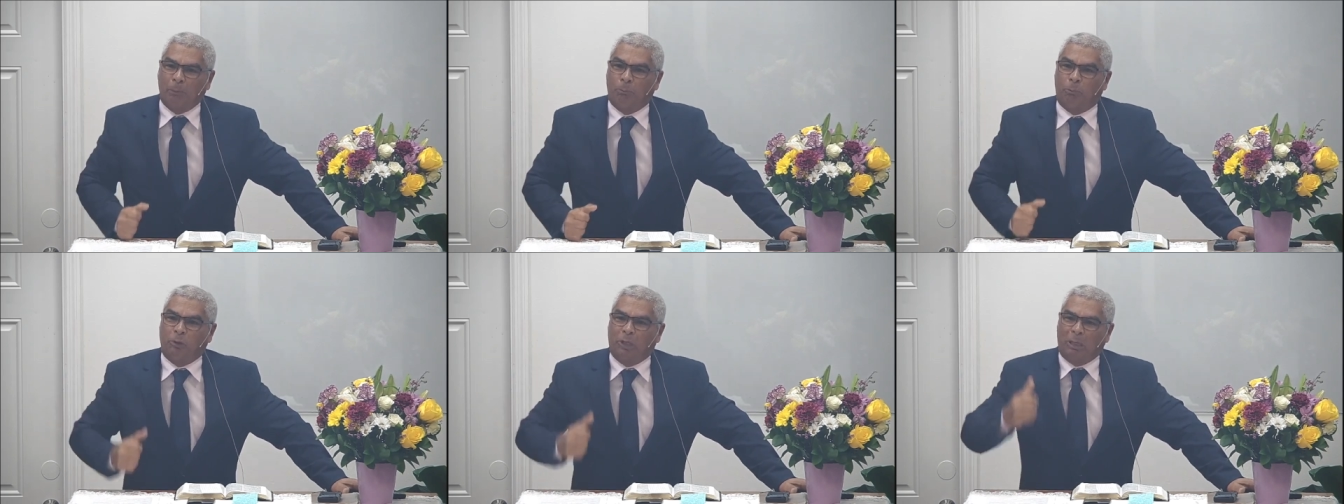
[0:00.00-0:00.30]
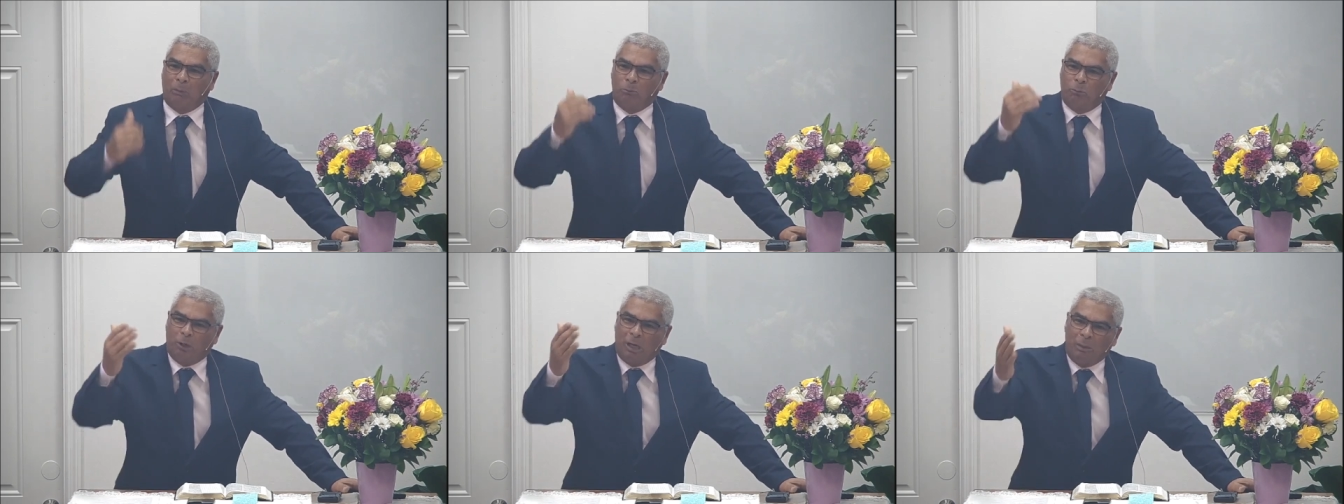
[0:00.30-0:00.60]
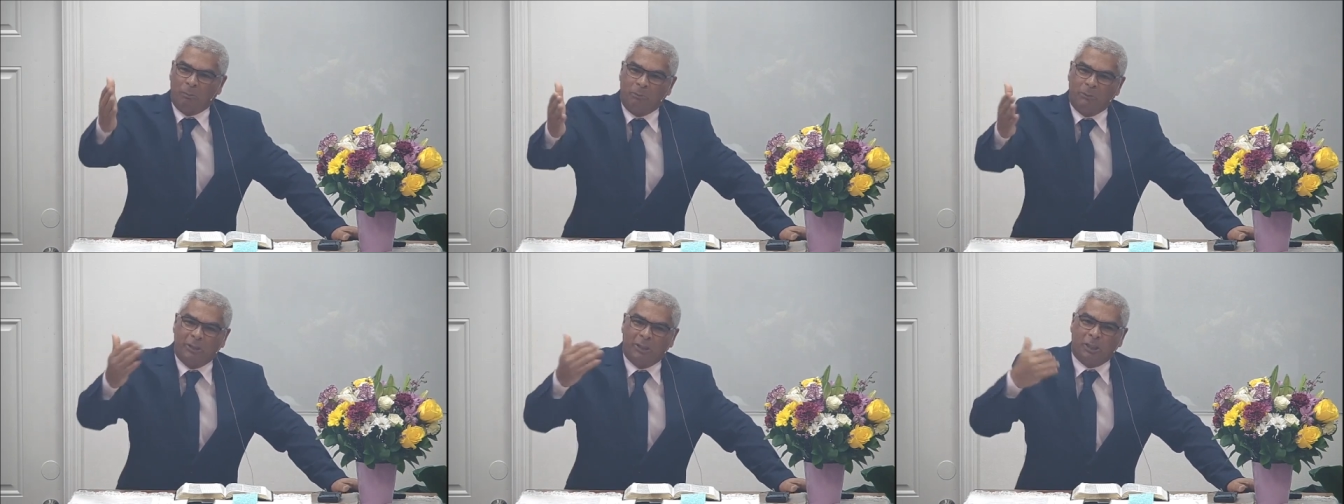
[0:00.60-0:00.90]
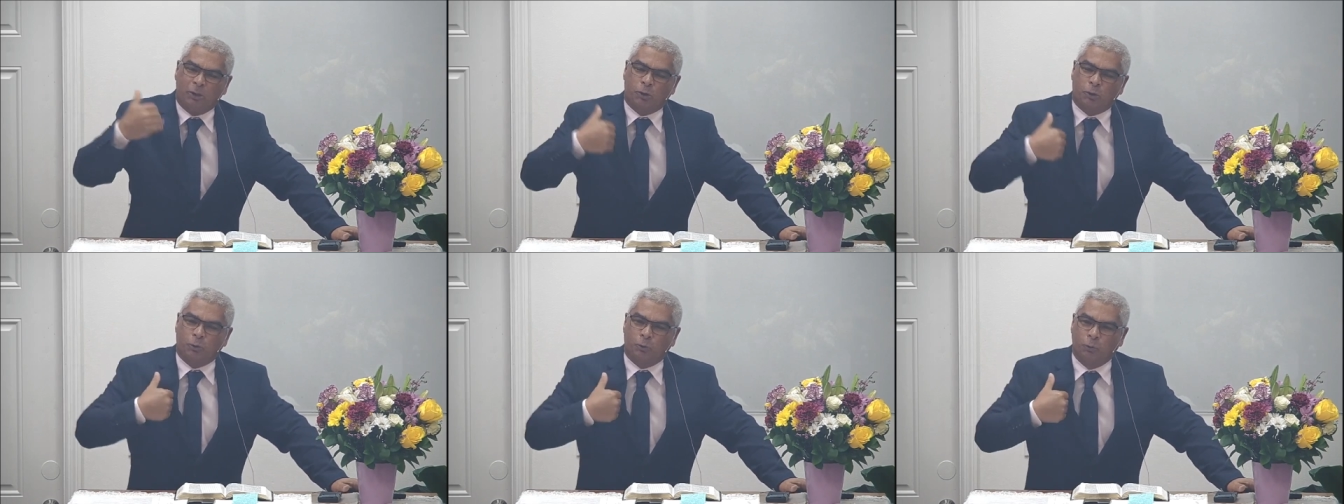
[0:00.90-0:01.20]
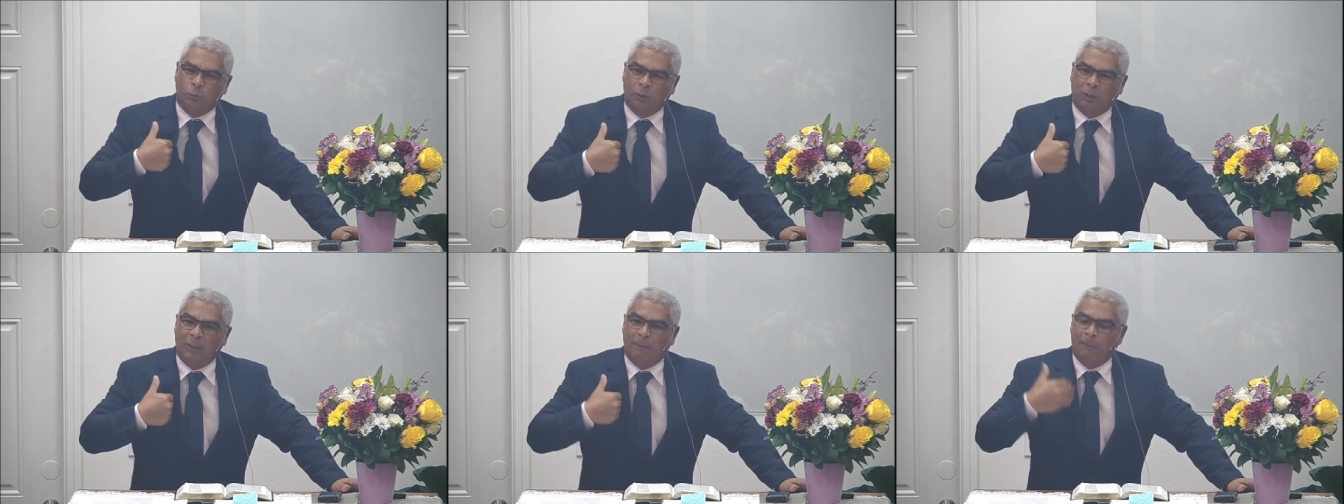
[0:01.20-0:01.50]
in the cross of Calvary
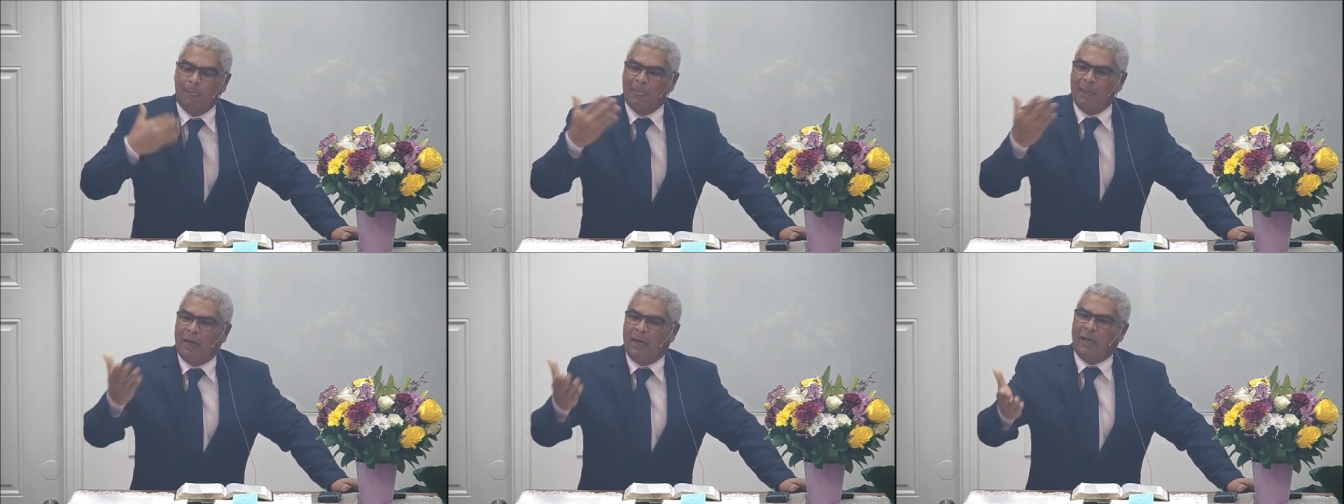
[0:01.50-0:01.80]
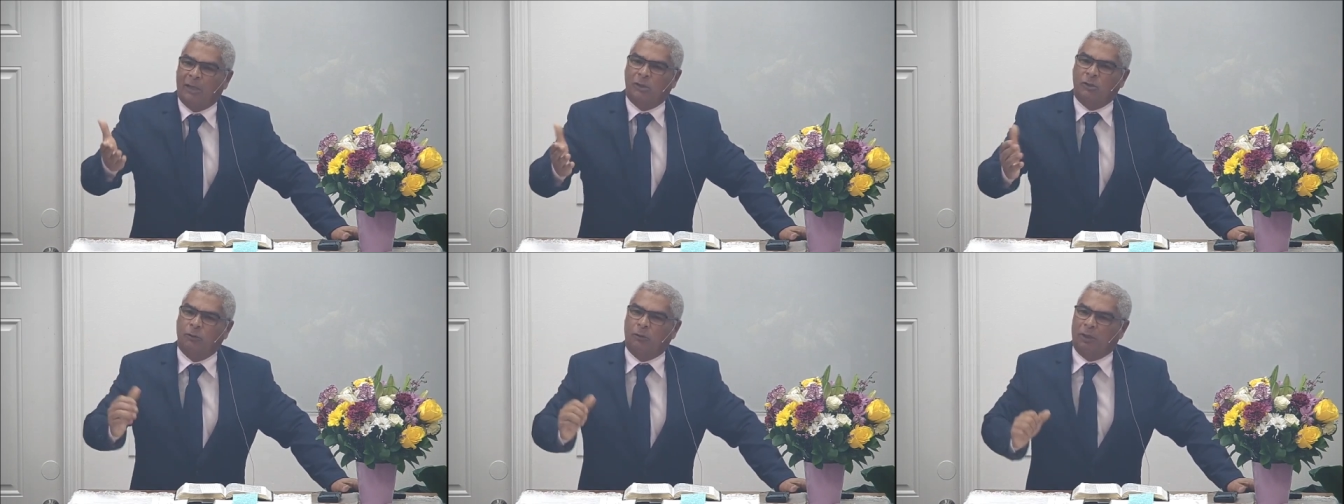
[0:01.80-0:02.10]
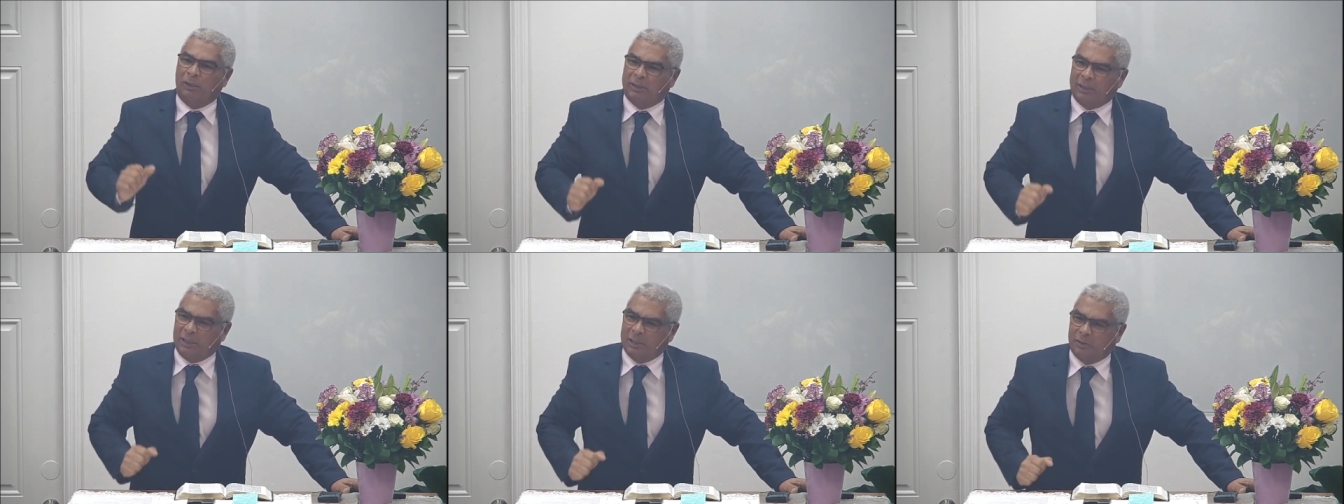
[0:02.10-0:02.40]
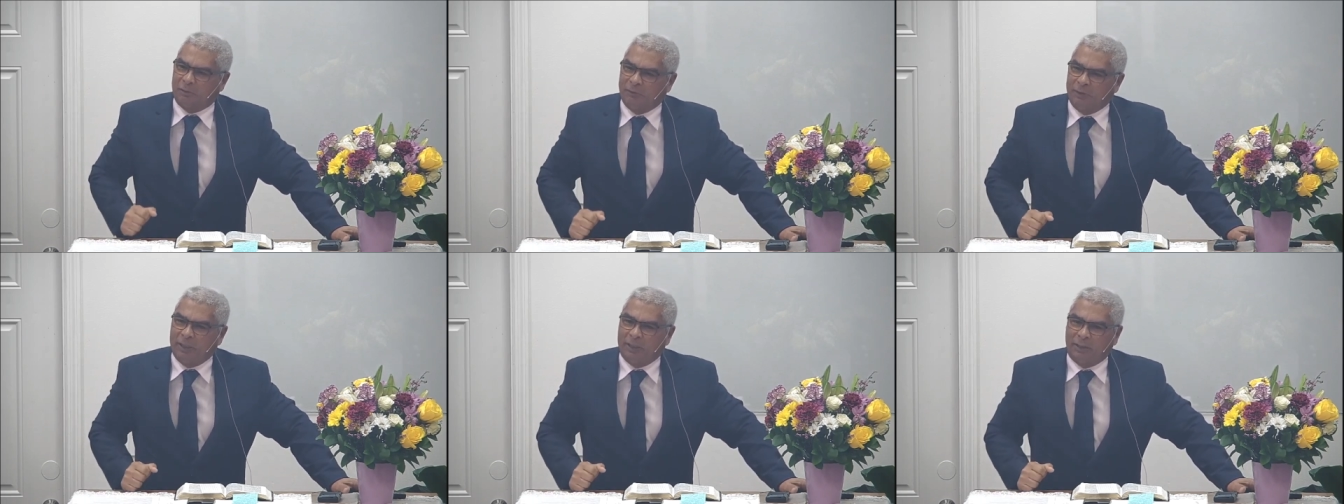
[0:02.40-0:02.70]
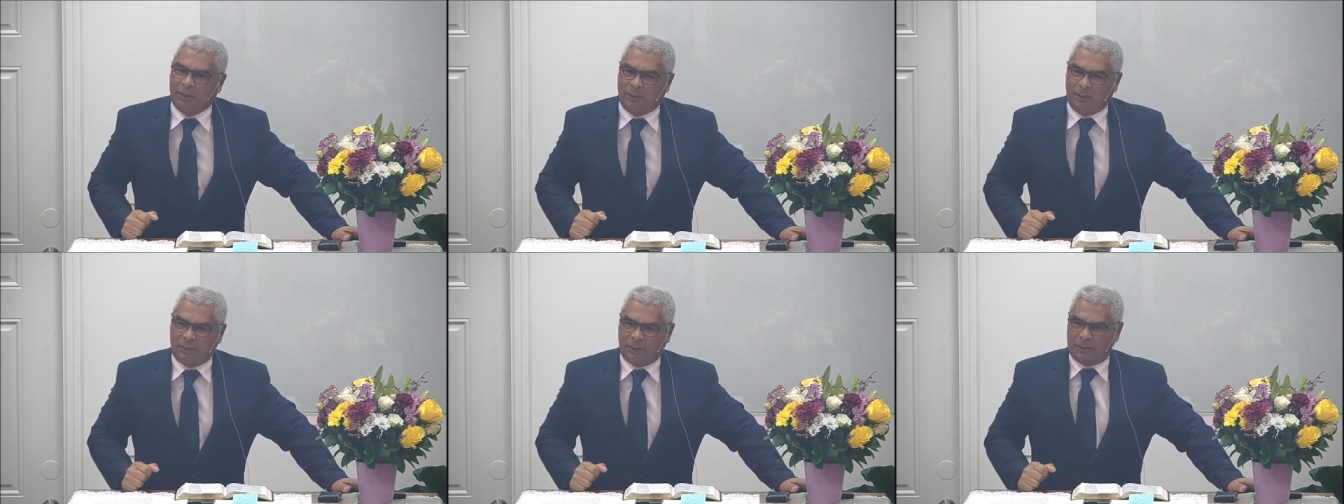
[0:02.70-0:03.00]
for love, for
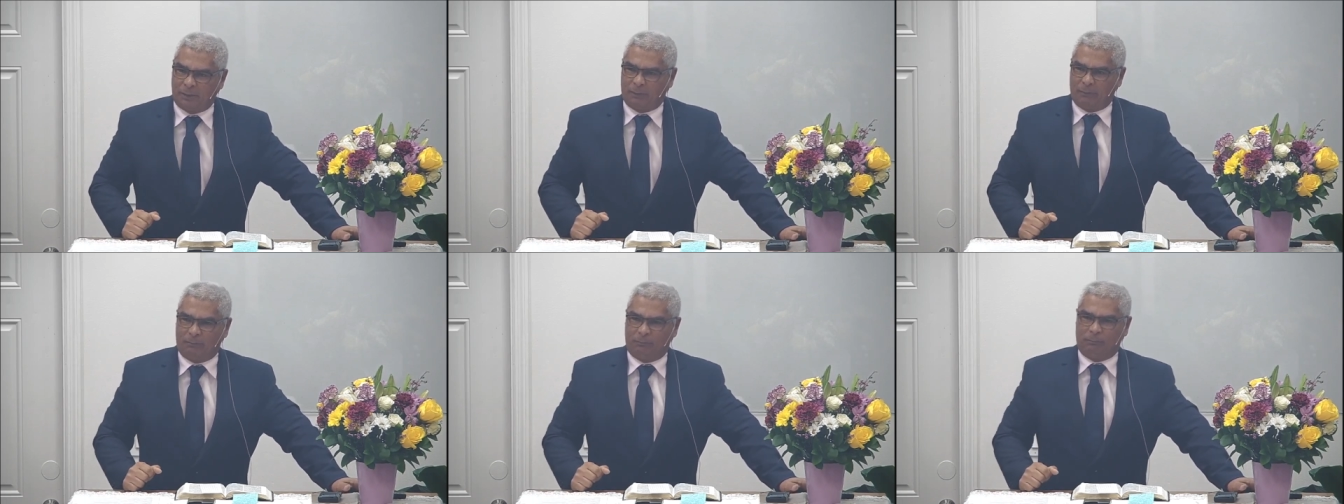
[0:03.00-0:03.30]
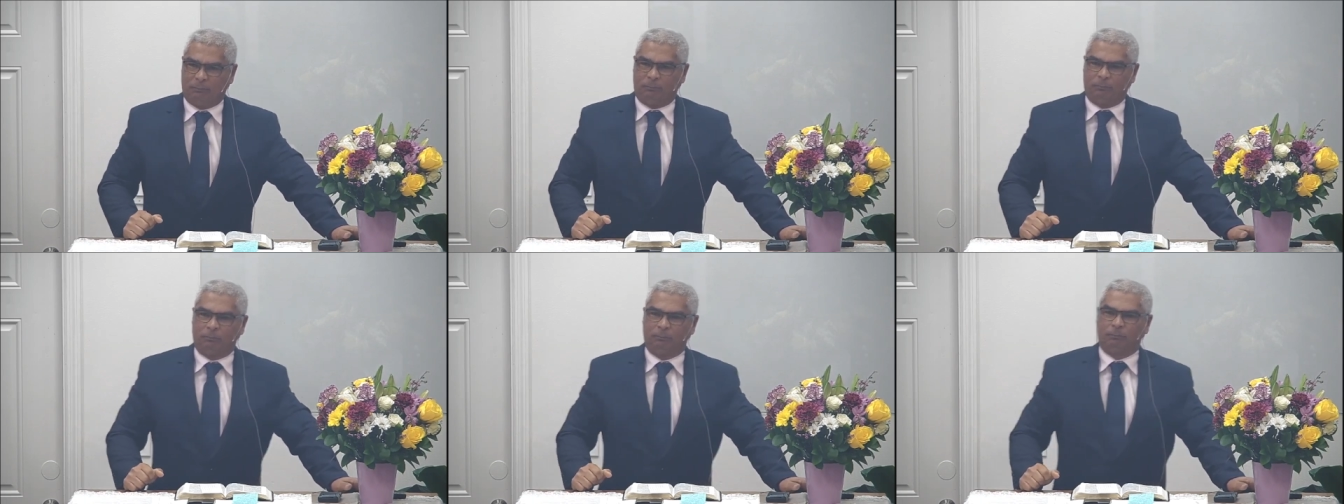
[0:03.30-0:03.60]
mine, for